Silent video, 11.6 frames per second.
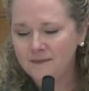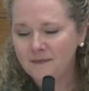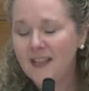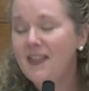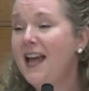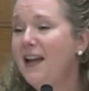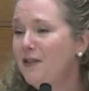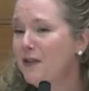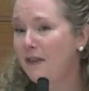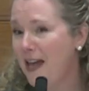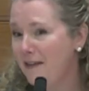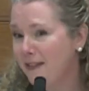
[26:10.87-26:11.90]
The hound of
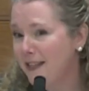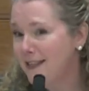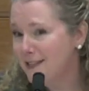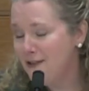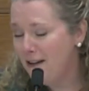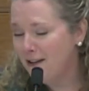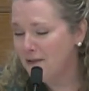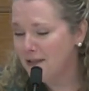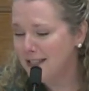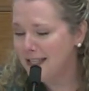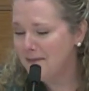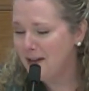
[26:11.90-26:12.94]
heaven is not going
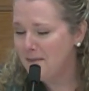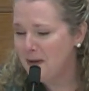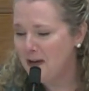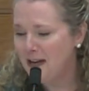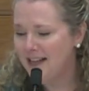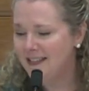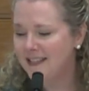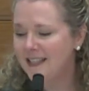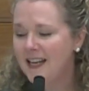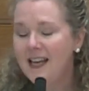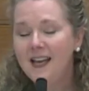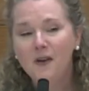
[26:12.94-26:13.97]
to give up on us,
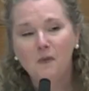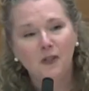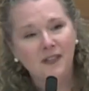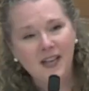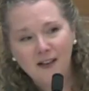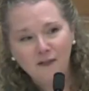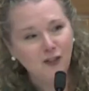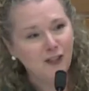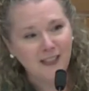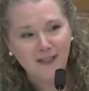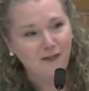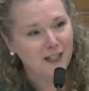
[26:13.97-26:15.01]
will never
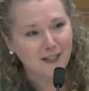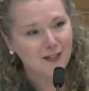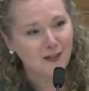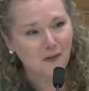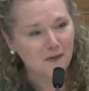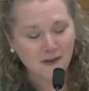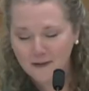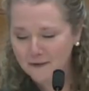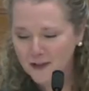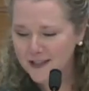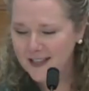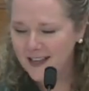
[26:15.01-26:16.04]
leave us or
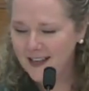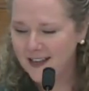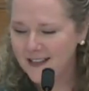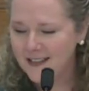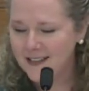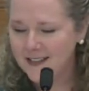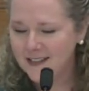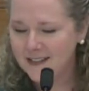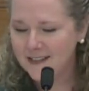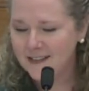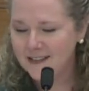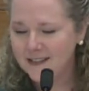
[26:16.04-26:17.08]
forsake us.
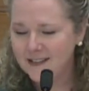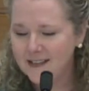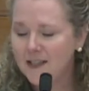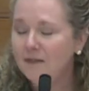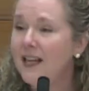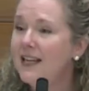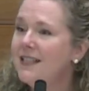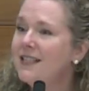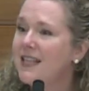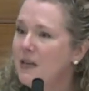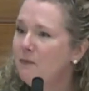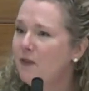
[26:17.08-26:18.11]
So let us
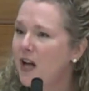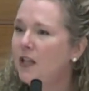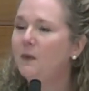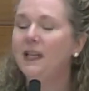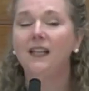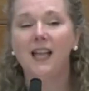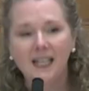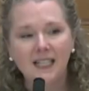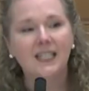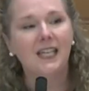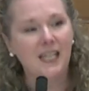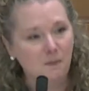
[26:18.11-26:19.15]
keep following, let us
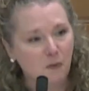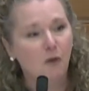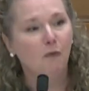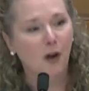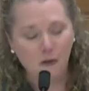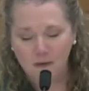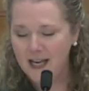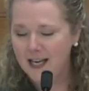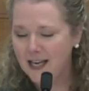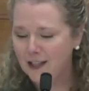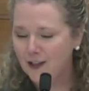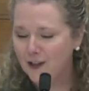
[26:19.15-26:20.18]
keep growing and